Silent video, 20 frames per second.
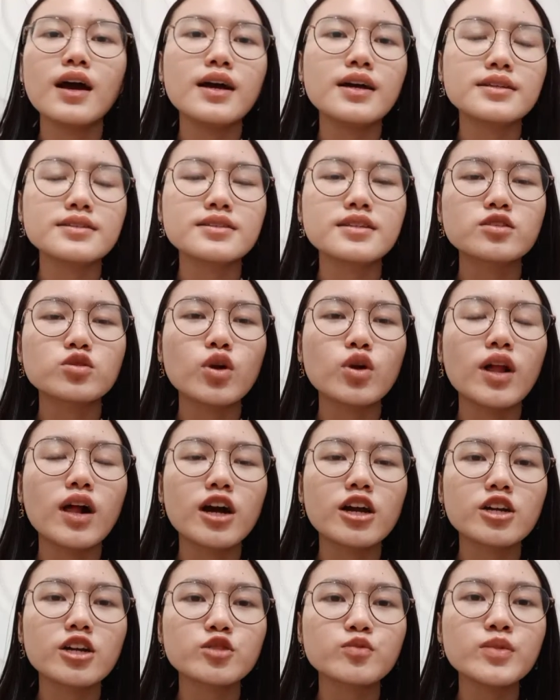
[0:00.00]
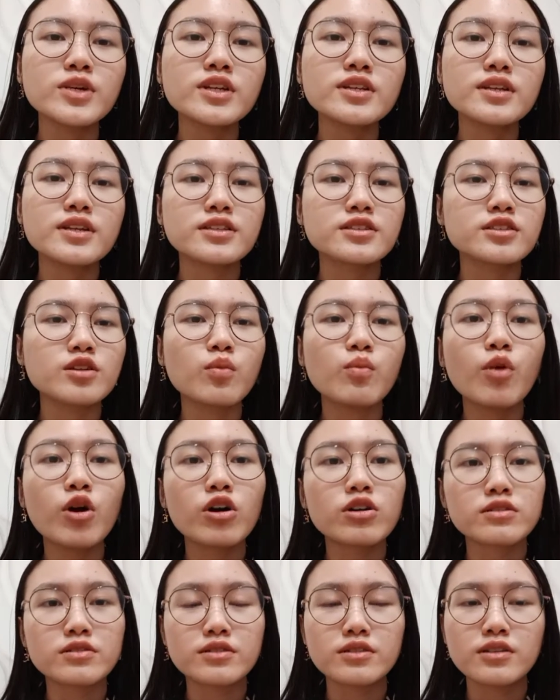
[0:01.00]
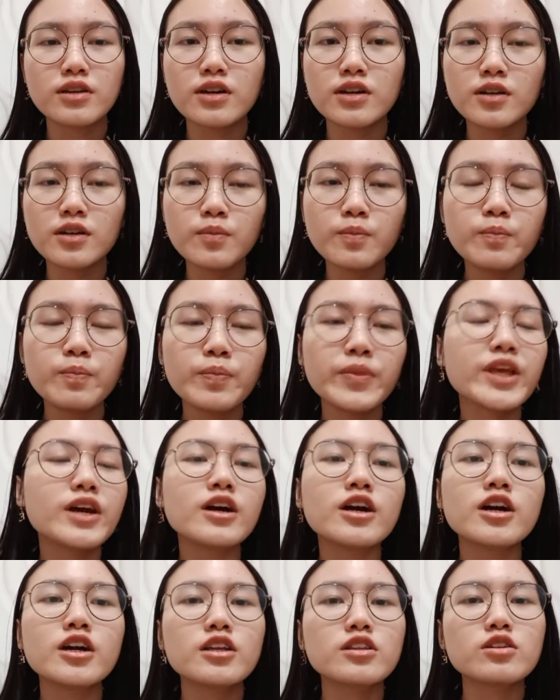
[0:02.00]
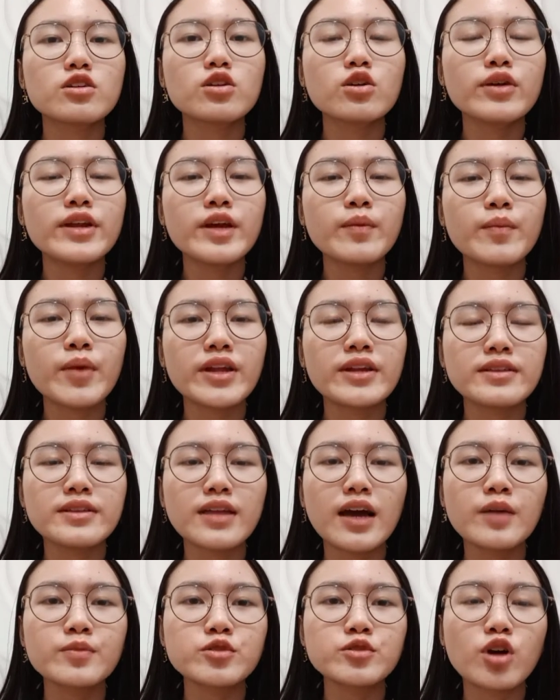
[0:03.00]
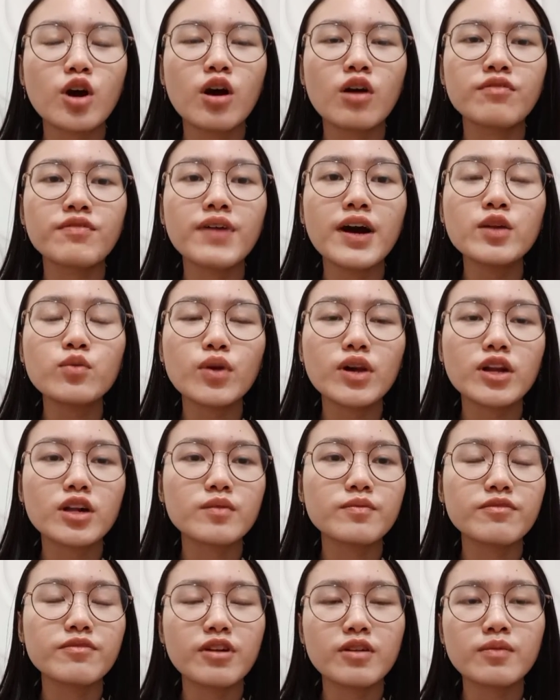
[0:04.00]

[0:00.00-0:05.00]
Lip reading: sexual harassment is a broad term including many types of unwelcome